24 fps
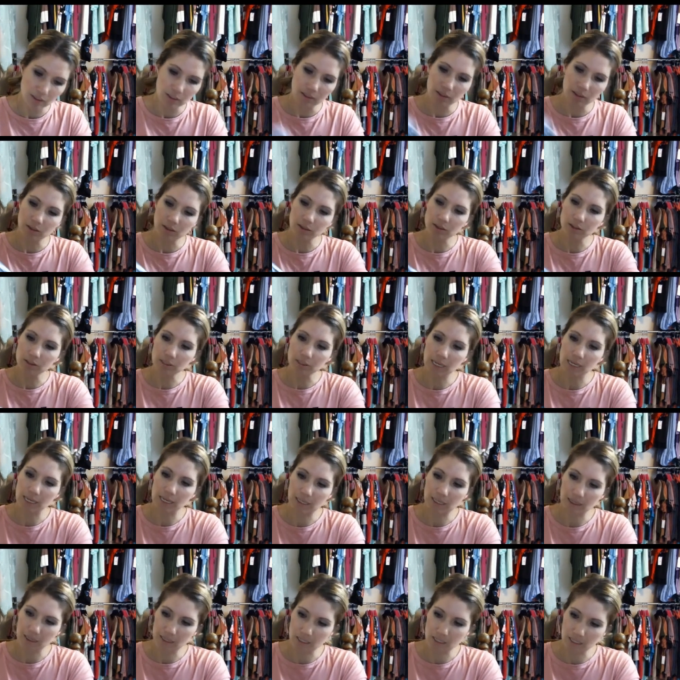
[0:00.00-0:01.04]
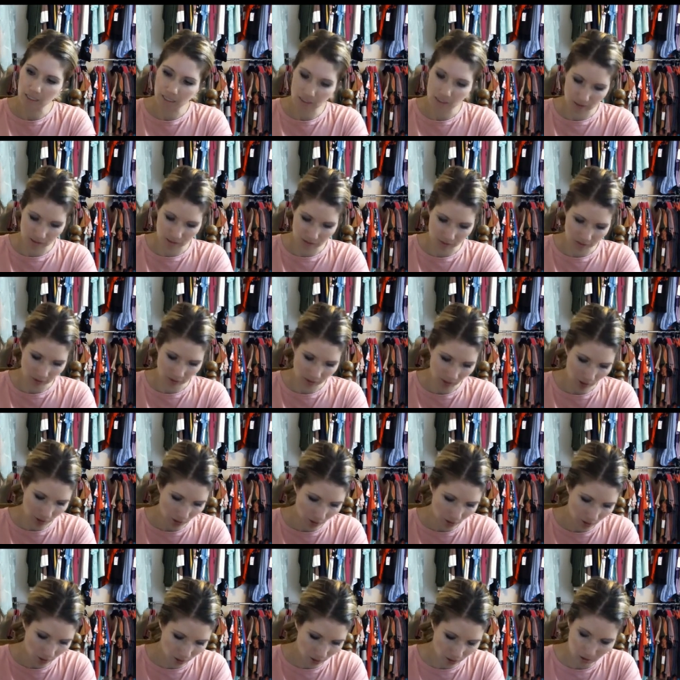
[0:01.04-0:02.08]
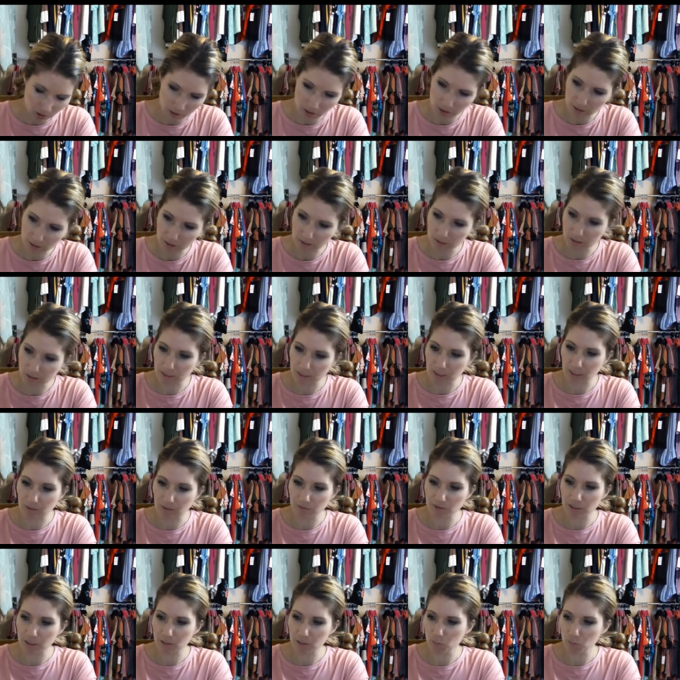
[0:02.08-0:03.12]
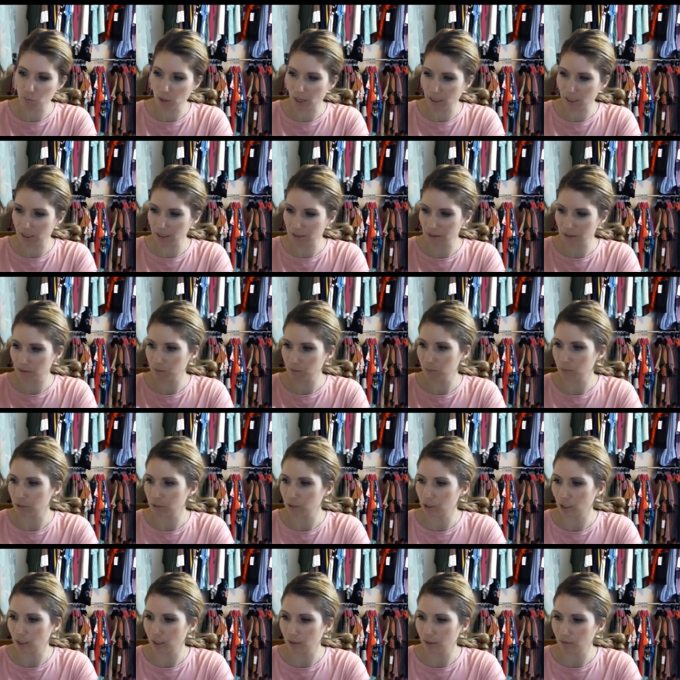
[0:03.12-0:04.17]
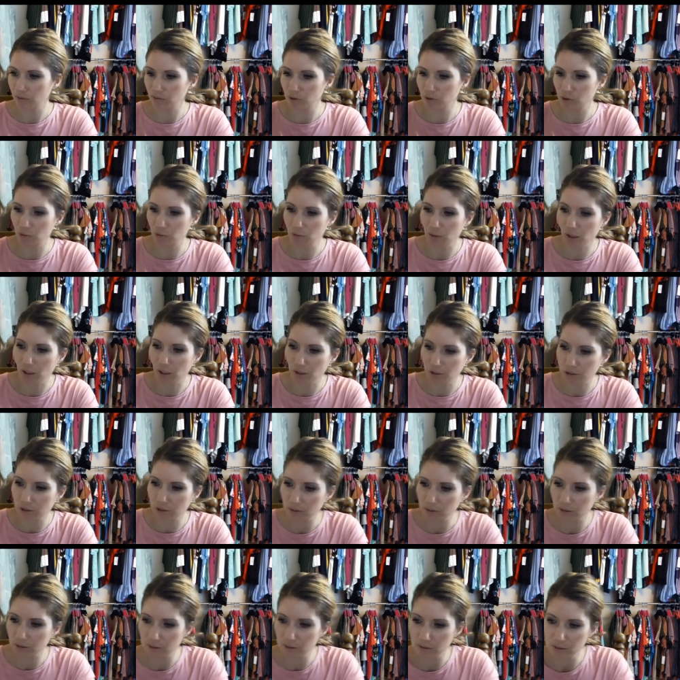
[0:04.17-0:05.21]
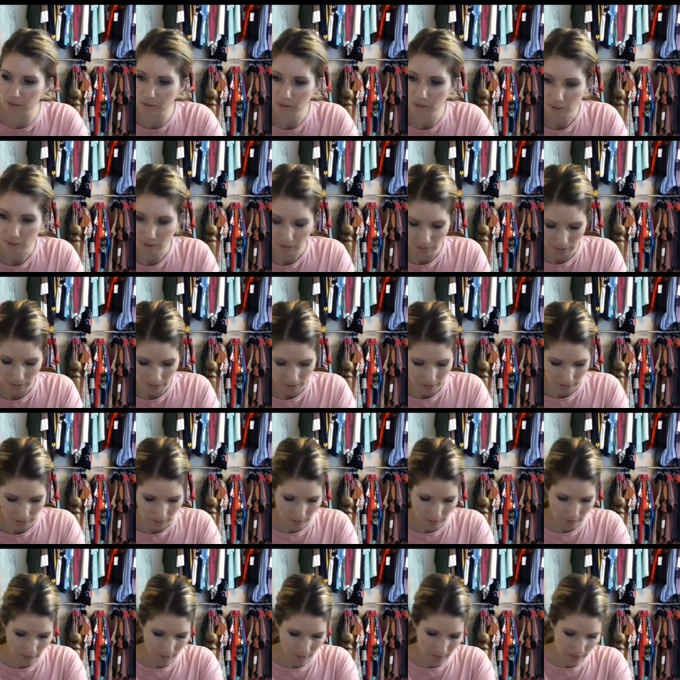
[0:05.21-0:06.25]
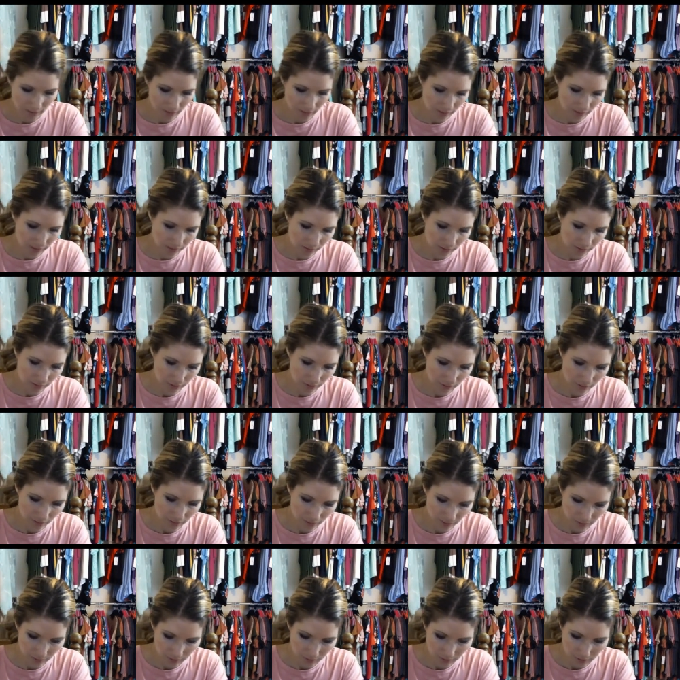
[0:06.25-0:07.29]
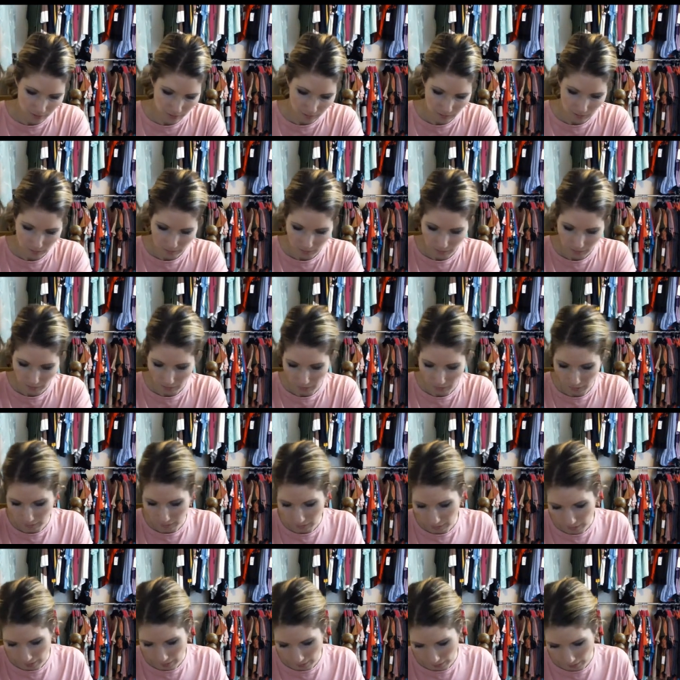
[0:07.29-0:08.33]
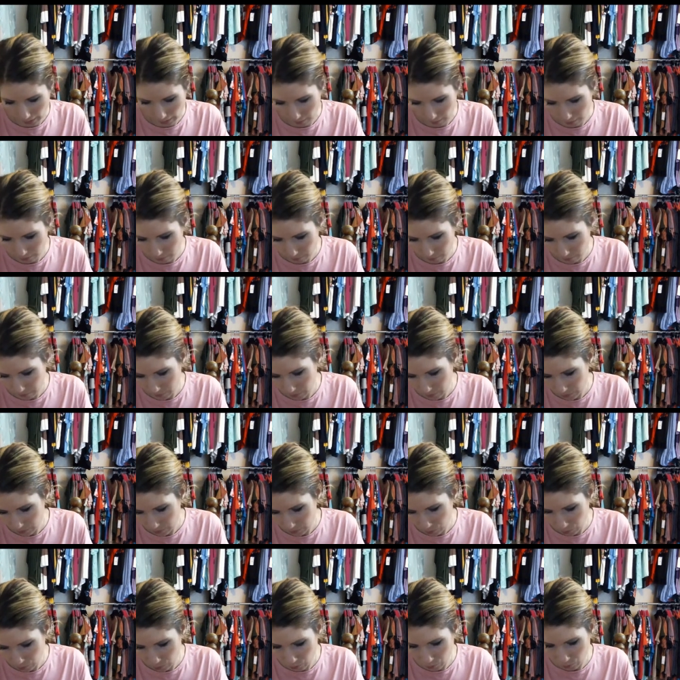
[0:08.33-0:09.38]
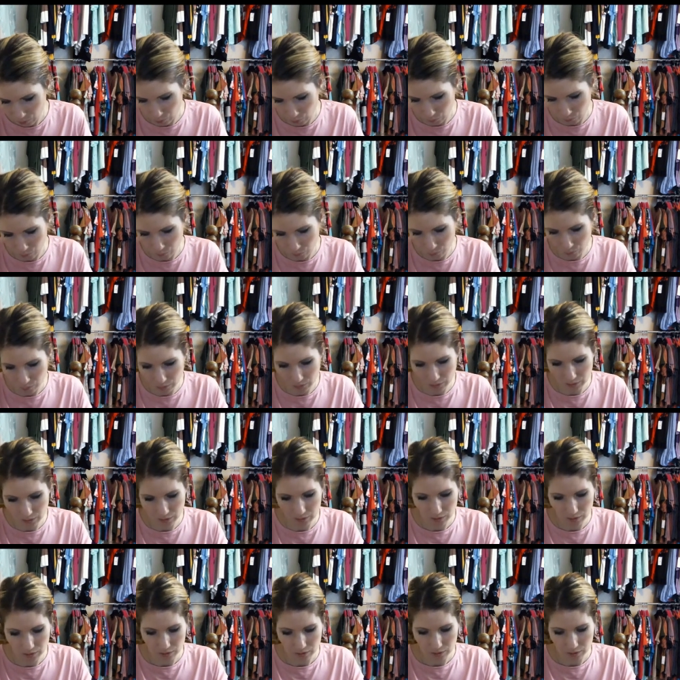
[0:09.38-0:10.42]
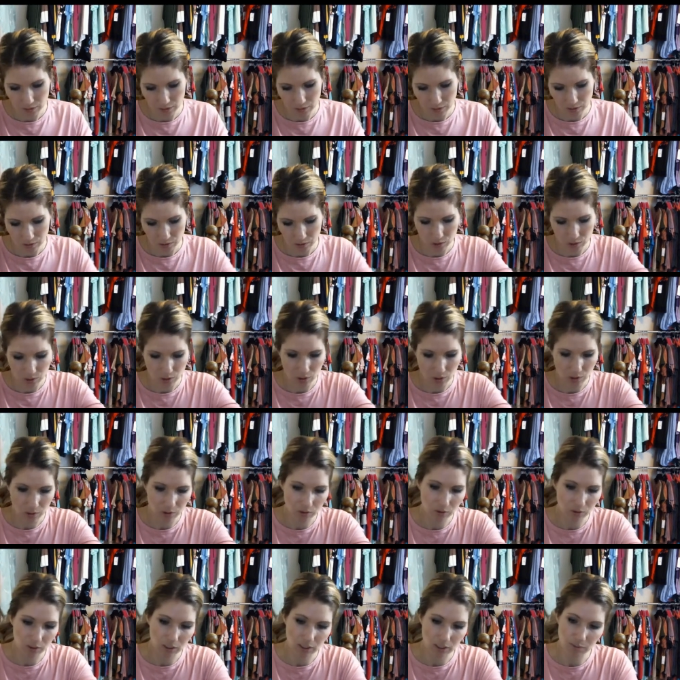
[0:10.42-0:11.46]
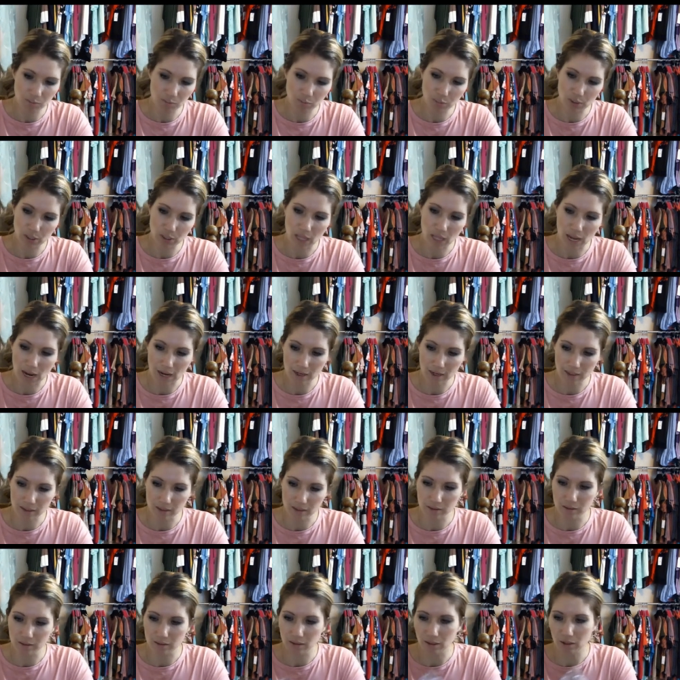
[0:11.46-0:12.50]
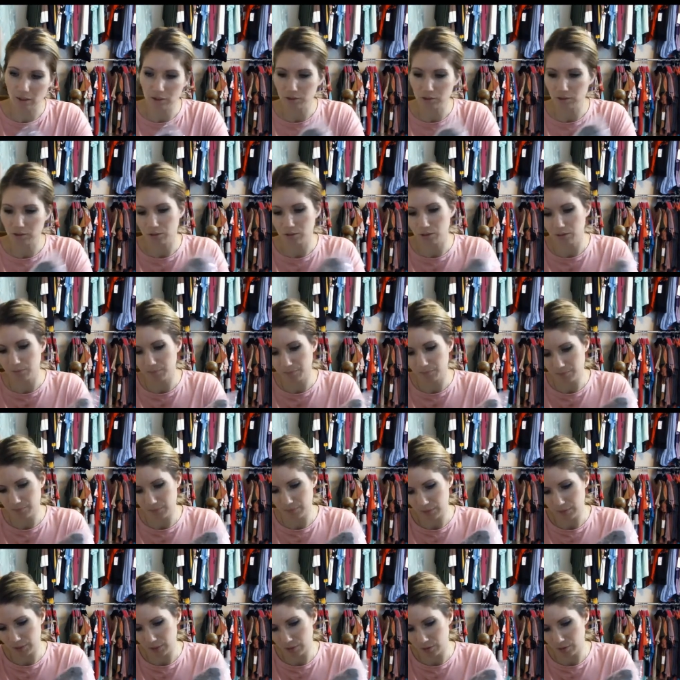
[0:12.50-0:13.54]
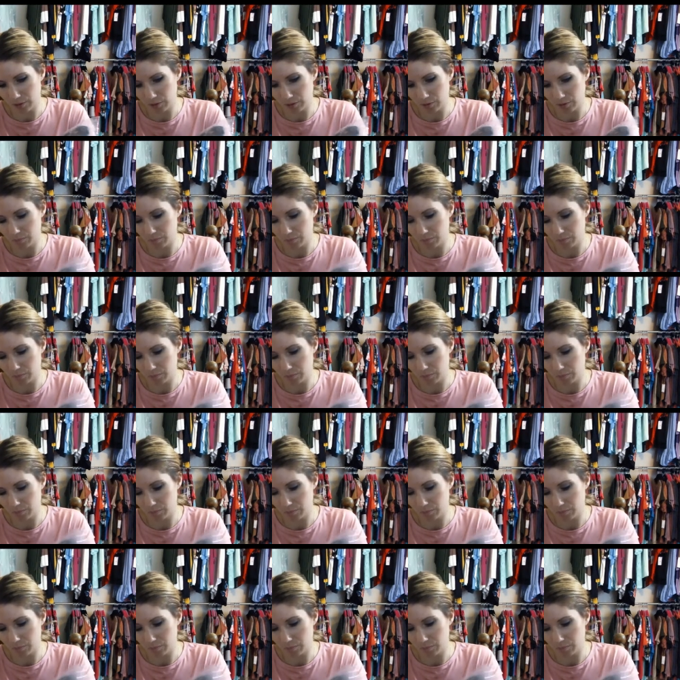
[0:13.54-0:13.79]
Looks like these are the navy and white, which I have 2 larges, and I have 2 charcoal and black in large. So